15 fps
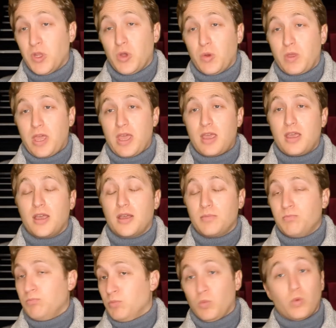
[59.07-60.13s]
Okay, uh,
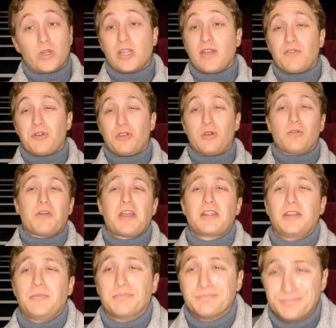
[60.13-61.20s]
whenever you're
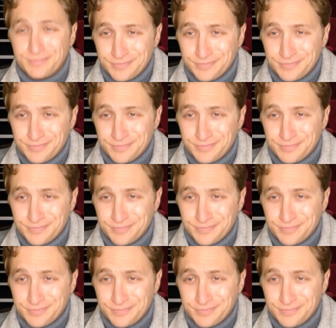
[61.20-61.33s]
ready.